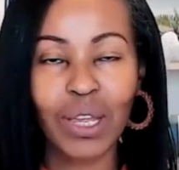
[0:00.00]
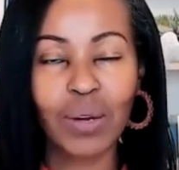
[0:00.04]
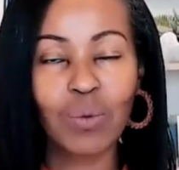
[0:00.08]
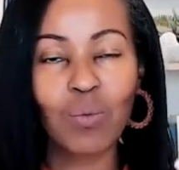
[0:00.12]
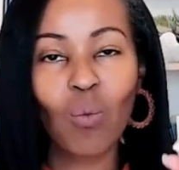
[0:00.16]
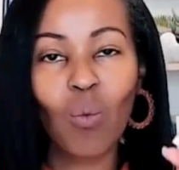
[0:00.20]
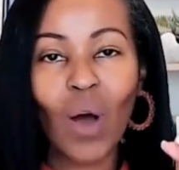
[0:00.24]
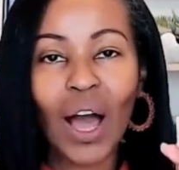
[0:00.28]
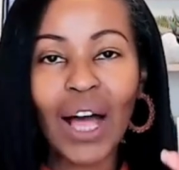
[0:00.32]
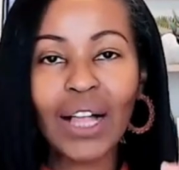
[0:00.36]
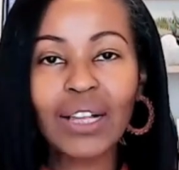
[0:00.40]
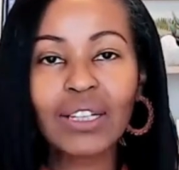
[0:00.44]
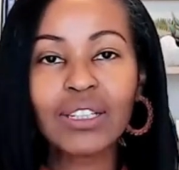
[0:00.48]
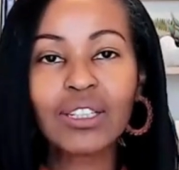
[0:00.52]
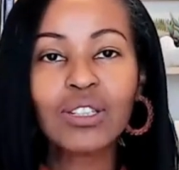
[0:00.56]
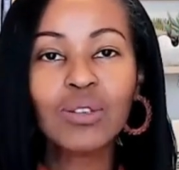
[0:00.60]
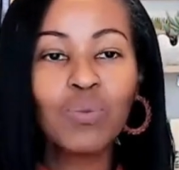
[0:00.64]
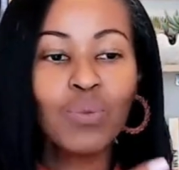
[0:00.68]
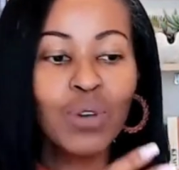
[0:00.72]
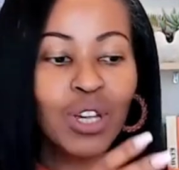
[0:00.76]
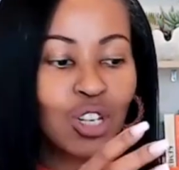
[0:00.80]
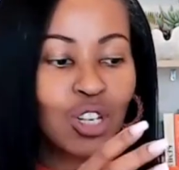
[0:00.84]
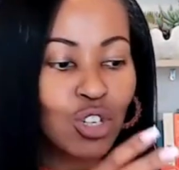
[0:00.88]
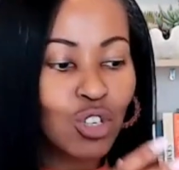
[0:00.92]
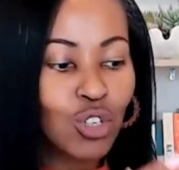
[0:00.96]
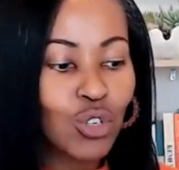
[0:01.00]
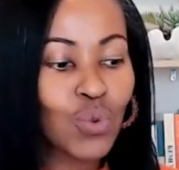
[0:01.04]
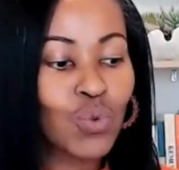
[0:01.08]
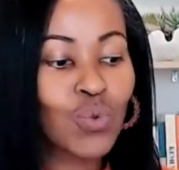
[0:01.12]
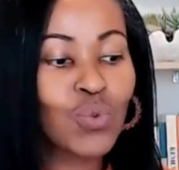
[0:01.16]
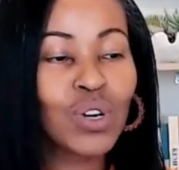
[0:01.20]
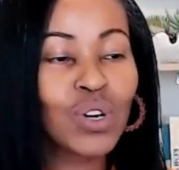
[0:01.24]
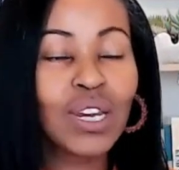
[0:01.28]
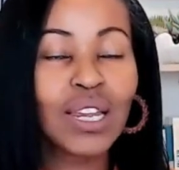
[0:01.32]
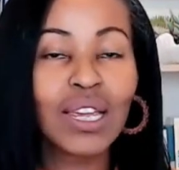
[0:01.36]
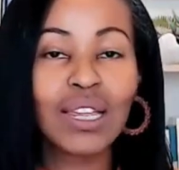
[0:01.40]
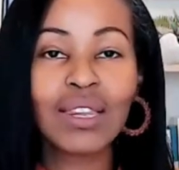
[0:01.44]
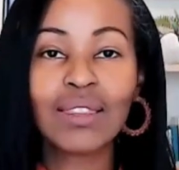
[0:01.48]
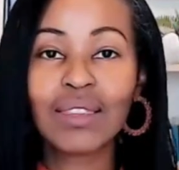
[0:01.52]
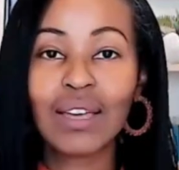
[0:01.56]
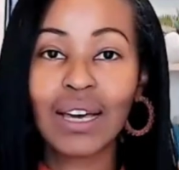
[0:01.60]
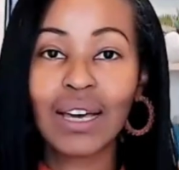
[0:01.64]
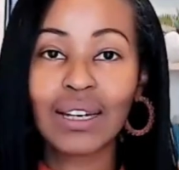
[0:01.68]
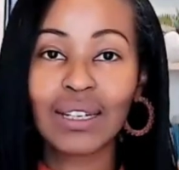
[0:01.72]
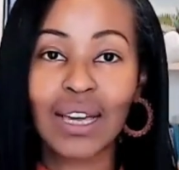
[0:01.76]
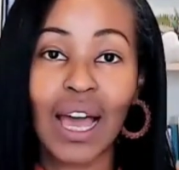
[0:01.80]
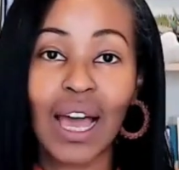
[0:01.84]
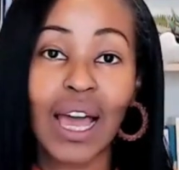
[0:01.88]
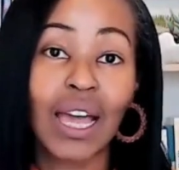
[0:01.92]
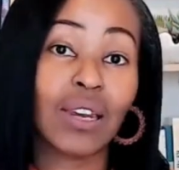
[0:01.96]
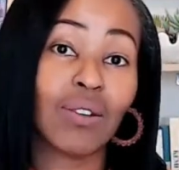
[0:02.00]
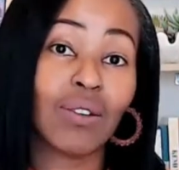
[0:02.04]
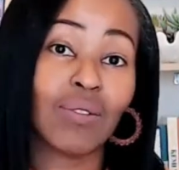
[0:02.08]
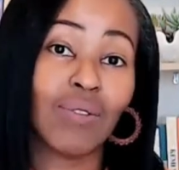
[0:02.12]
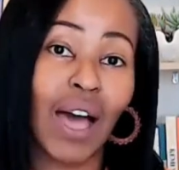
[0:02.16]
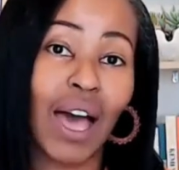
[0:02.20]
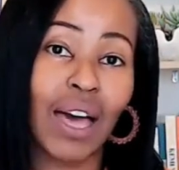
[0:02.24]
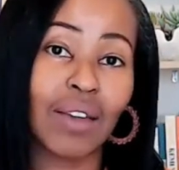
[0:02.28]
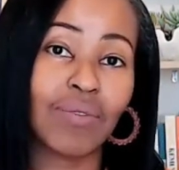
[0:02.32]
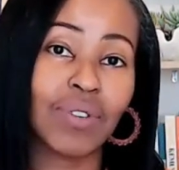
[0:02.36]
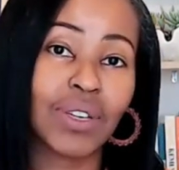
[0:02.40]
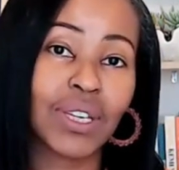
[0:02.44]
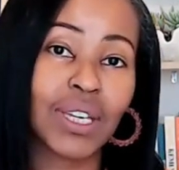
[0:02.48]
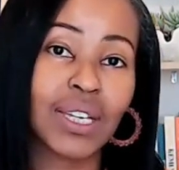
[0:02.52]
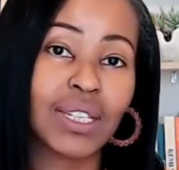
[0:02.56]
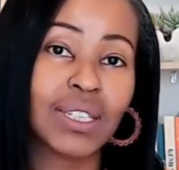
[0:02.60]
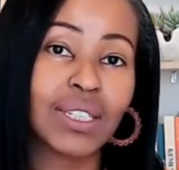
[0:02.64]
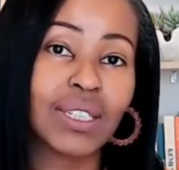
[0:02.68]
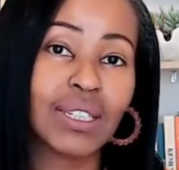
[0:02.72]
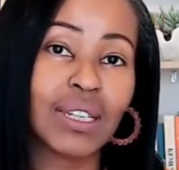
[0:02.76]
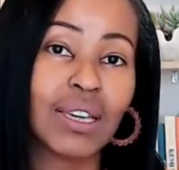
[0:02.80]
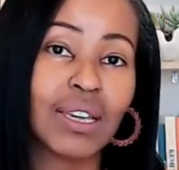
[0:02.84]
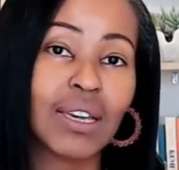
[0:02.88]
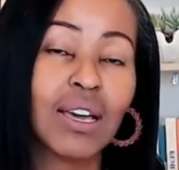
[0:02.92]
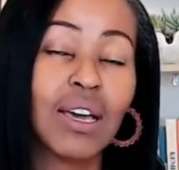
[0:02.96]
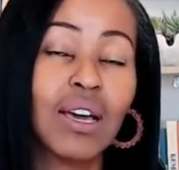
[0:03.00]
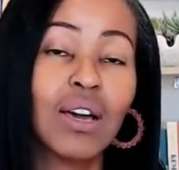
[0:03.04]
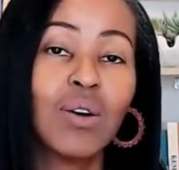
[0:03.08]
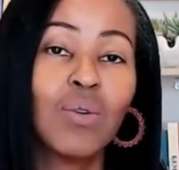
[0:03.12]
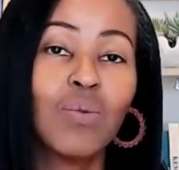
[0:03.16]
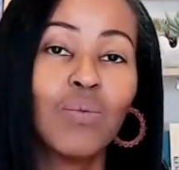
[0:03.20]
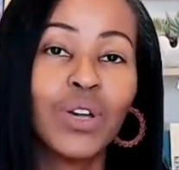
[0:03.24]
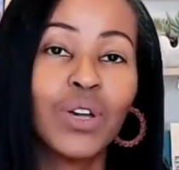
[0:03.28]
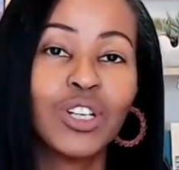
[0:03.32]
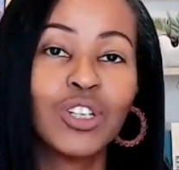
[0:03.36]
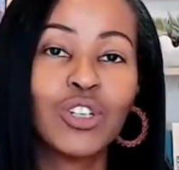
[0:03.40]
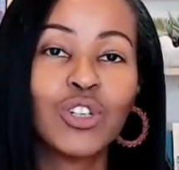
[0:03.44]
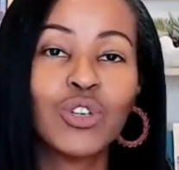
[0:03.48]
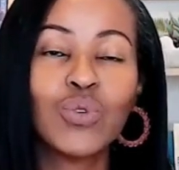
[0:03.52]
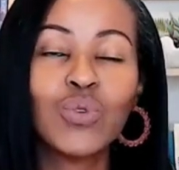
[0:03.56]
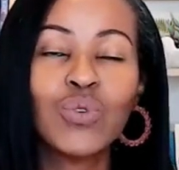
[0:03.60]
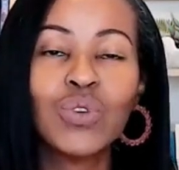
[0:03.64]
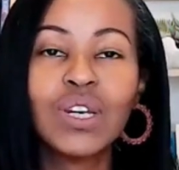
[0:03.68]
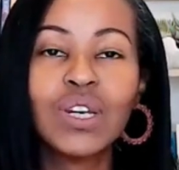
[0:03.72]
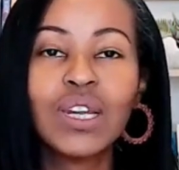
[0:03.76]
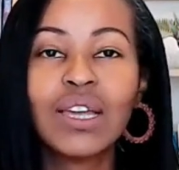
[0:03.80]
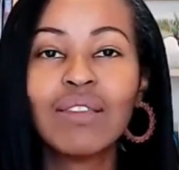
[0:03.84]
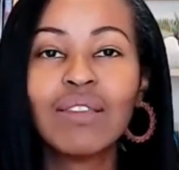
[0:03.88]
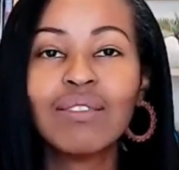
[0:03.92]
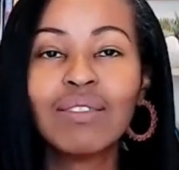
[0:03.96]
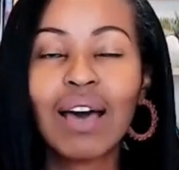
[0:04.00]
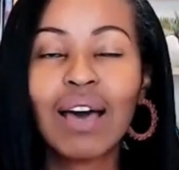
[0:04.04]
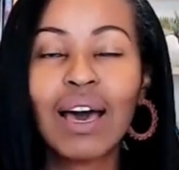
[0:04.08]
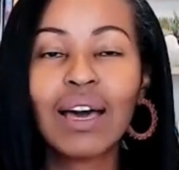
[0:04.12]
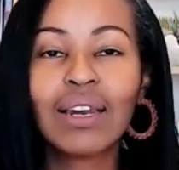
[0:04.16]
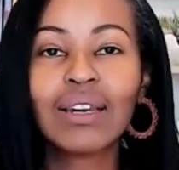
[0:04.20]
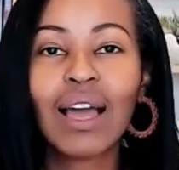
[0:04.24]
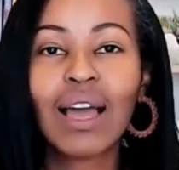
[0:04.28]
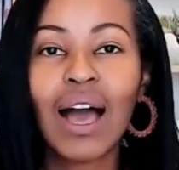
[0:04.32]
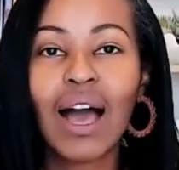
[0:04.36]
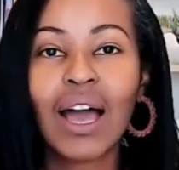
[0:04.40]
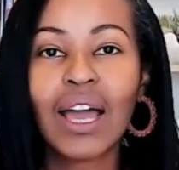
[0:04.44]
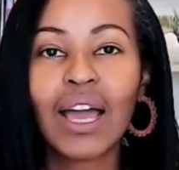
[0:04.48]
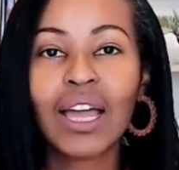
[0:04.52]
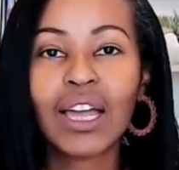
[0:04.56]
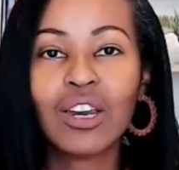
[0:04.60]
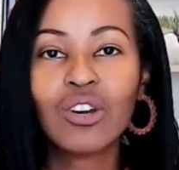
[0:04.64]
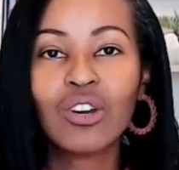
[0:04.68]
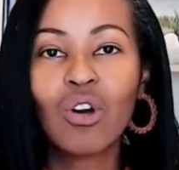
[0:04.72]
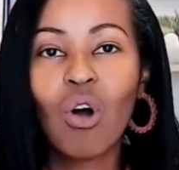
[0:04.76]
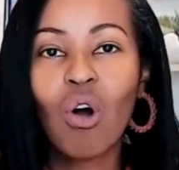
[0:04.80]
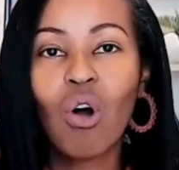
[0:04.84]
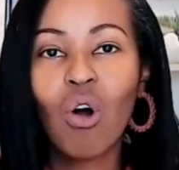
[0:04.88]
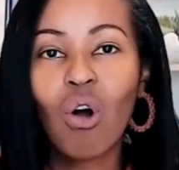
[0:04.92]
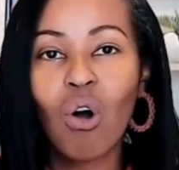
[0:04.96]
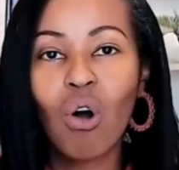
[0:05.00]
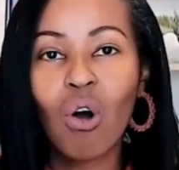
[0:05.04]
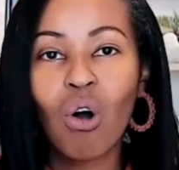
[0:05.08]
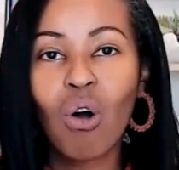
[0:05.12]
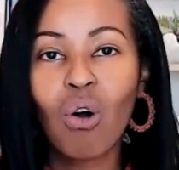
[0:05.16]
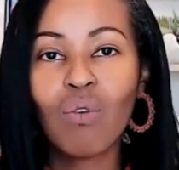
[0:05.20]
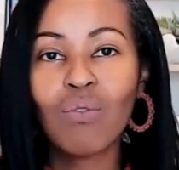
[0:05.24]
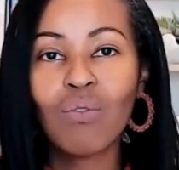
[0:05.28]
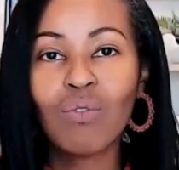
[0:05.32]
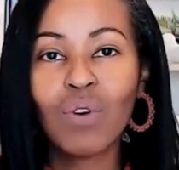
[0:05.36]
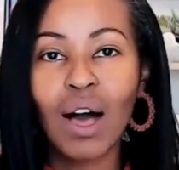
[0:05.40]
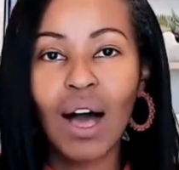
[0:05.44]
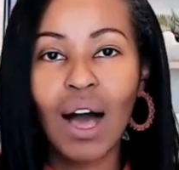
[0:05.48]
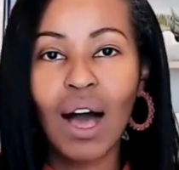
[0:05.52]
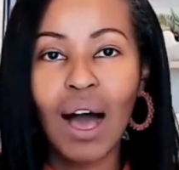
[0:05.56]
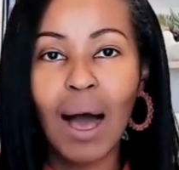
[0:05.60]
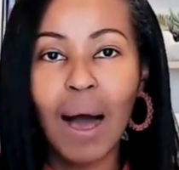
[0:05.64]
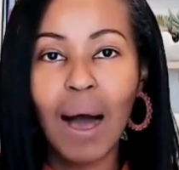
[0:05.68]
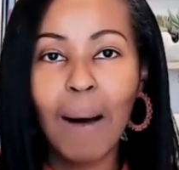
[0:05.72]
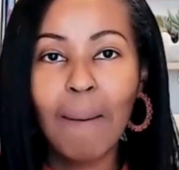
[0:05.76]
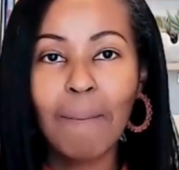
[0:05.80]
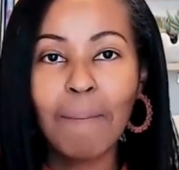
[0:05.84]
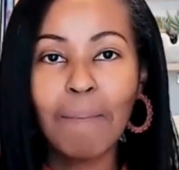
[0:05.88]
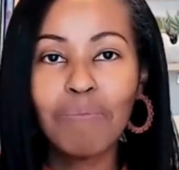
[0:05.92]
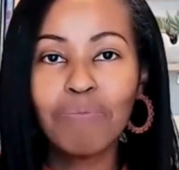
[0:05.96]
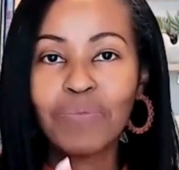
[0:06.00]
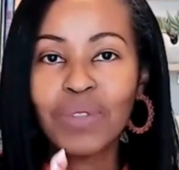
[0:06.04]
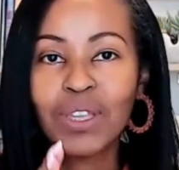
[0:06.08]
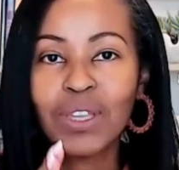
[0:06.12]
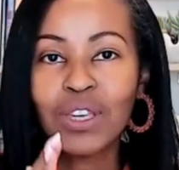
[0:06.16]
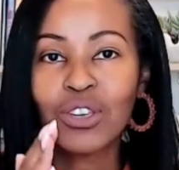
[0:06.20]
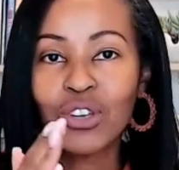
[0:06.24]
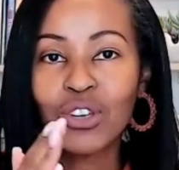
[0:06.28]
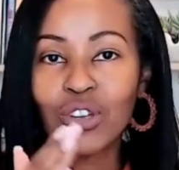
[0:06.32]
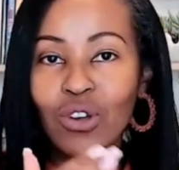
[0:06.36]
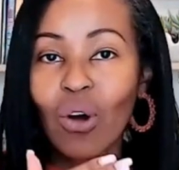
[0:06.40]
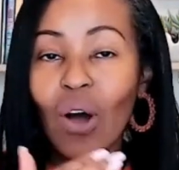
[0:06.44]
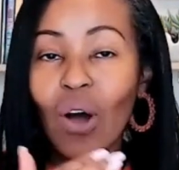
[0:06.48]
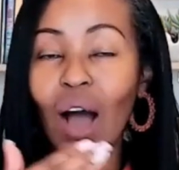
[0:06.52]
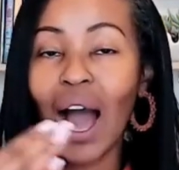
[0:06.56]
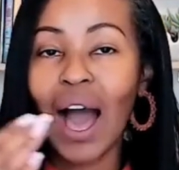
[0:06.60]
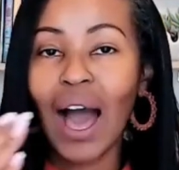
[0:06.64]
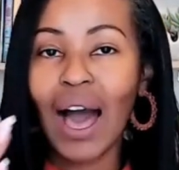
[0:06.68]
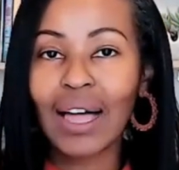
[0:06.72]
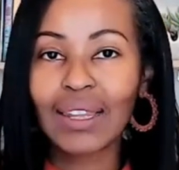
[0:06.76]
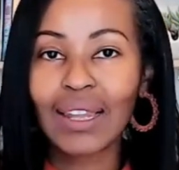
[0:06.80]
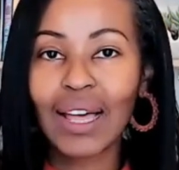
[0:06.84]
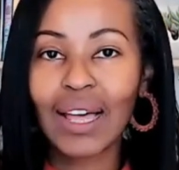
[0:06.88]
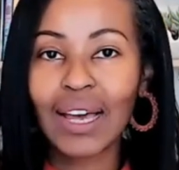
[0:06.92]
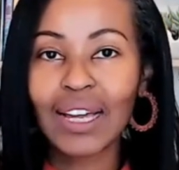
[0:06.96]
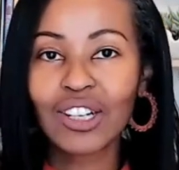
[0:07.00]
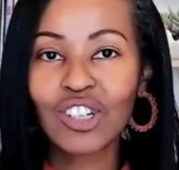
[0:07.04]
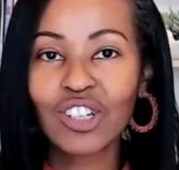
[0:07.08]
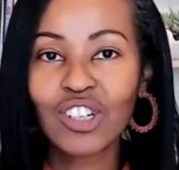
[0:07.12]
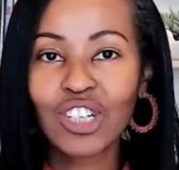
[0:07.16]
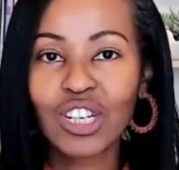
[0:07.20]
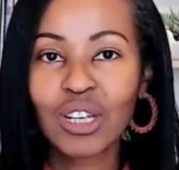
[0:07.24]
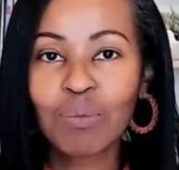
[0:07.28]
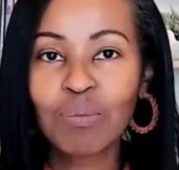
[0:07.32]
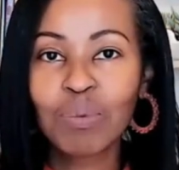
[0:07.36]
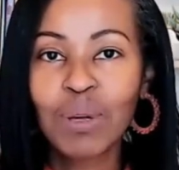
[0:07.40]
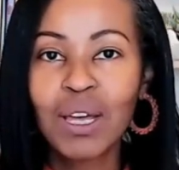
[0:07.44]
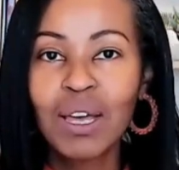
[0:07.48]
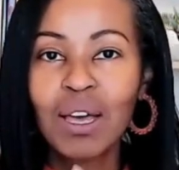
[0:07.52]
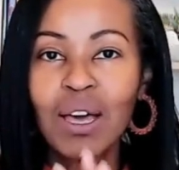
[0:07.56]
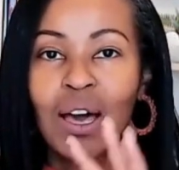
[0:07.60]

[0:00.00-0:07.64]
And whilst we do need that kind of advocacy, we do need that kind of, um, you know, allyship.